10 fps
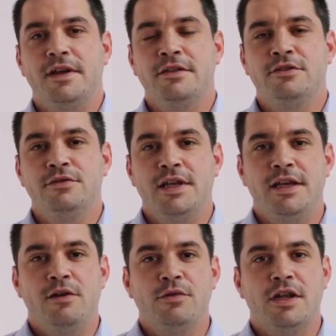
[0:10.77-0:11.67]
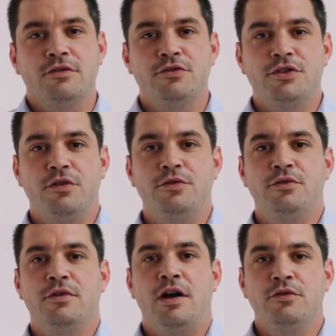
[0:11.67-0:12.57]
and today I would like to show
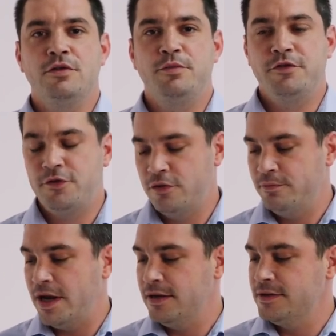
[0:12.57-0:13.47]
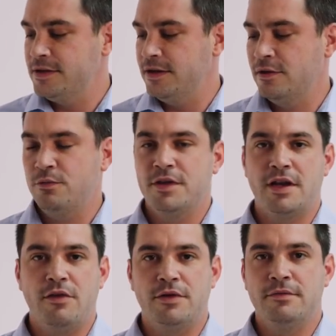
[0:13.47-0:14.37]
you how to perform balancing with
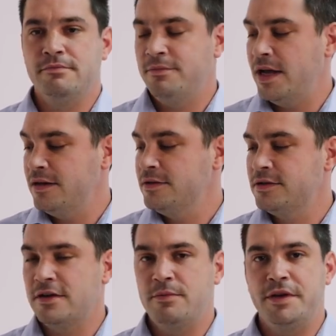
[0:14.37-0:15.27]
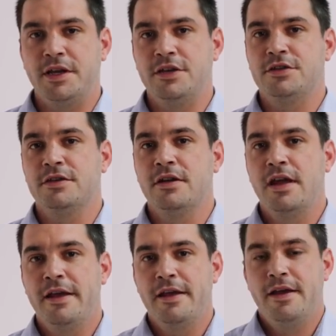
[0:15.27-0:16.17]
our Balancer application
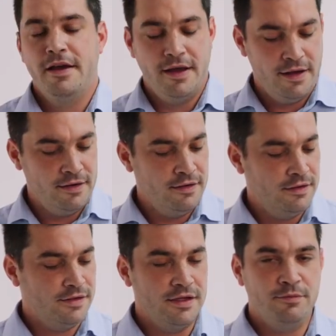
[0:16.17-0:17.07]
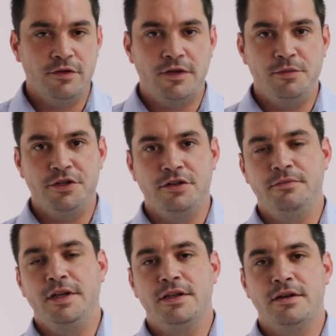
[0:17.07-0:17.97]
and a simple vibration
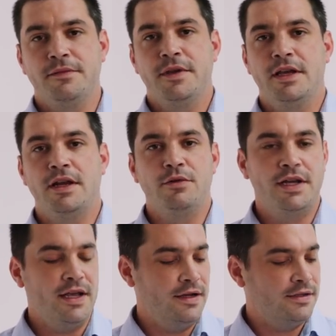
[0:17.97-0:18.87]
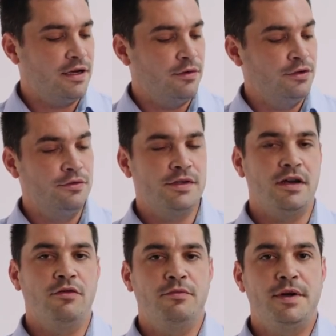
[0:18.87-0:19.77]
meter. In our case I will use
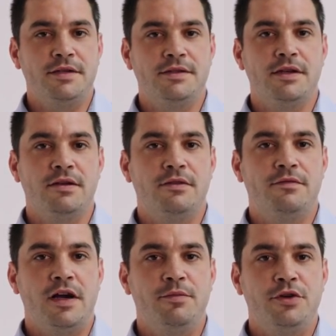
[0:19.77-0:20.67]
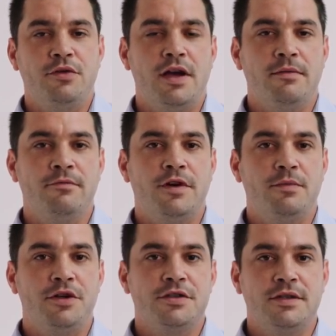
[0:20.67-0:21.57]
our bestseller Vibro M
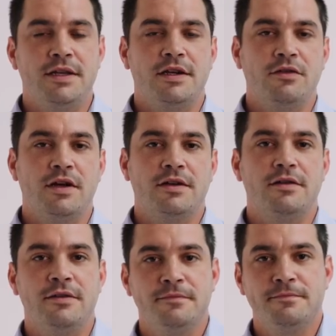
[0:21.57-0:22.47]
vibration data collector.